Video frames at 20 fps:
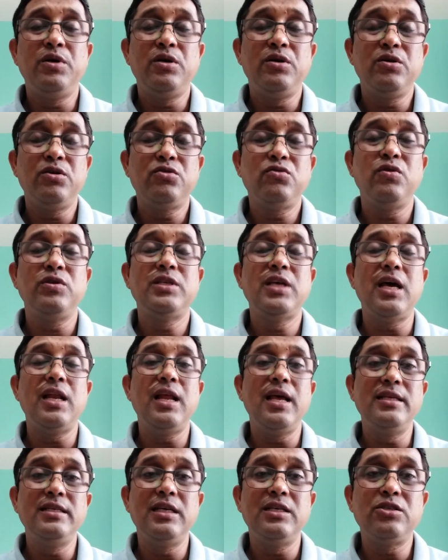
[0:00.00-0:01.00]

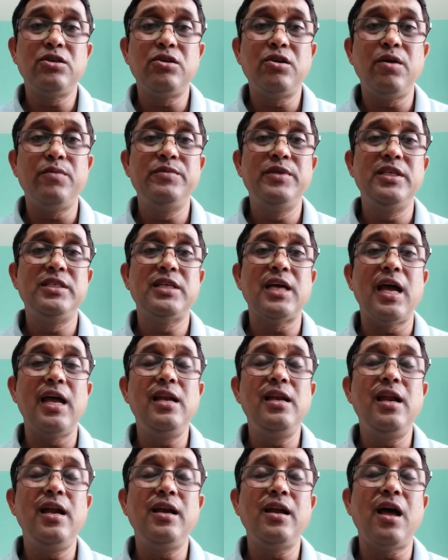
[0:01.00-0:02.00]
socialization of the
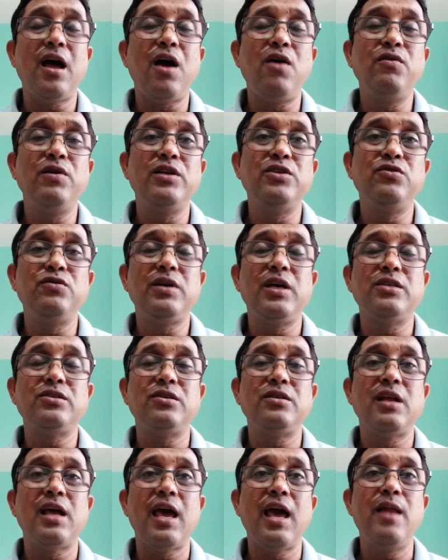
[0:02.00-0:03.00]
child and how
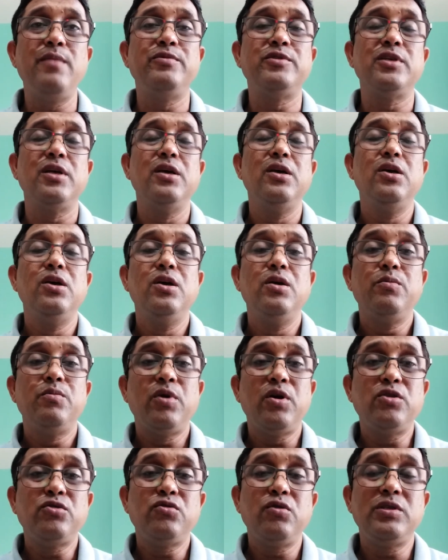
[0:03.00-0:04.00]
education helps
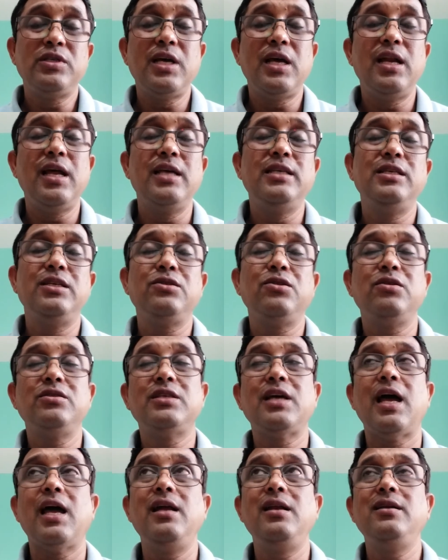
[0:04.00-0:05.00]
for socializing the
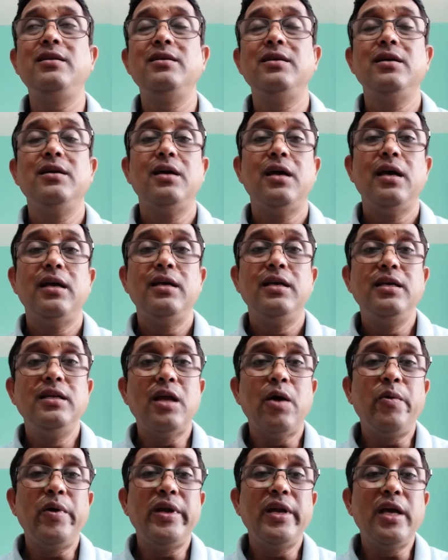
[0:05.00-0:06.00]
child. In
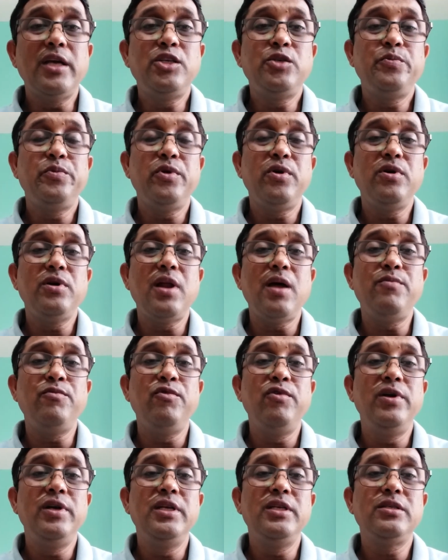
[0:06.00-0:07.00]
our next program, we
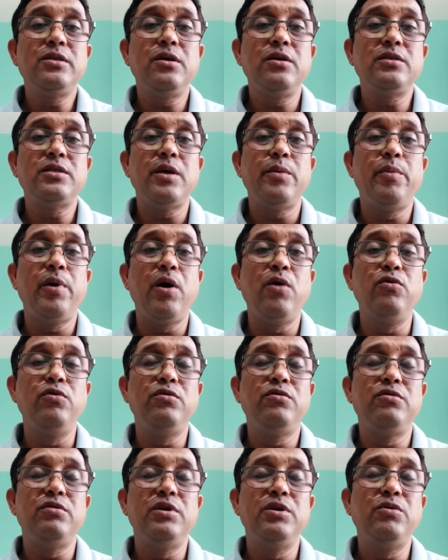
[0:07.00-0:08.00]
will discuss
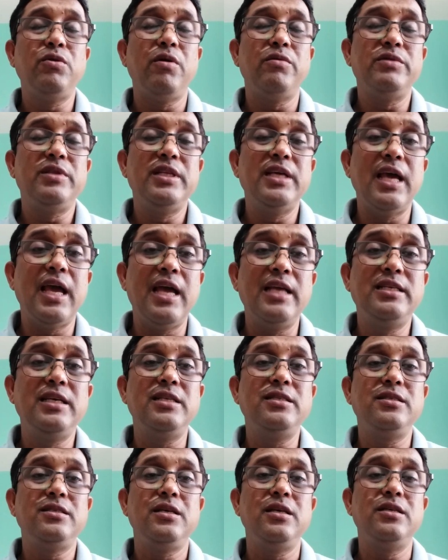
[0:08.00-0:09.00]
about the
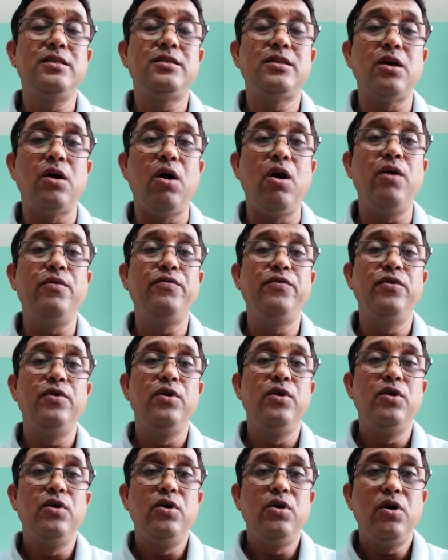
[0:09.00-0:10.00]
agencies of
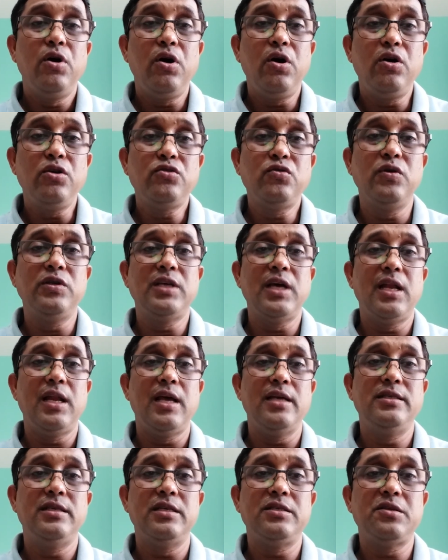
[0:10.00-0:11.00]

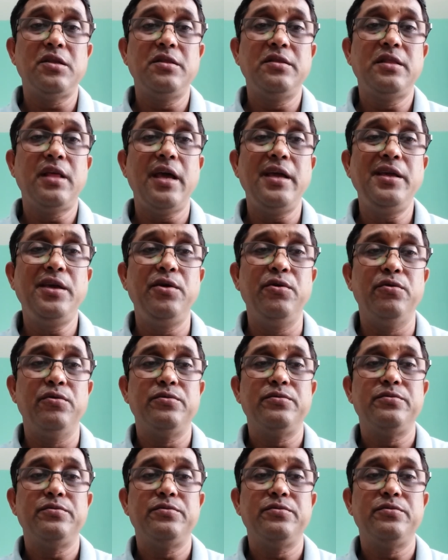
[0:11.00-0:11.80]
socialization. Thank you.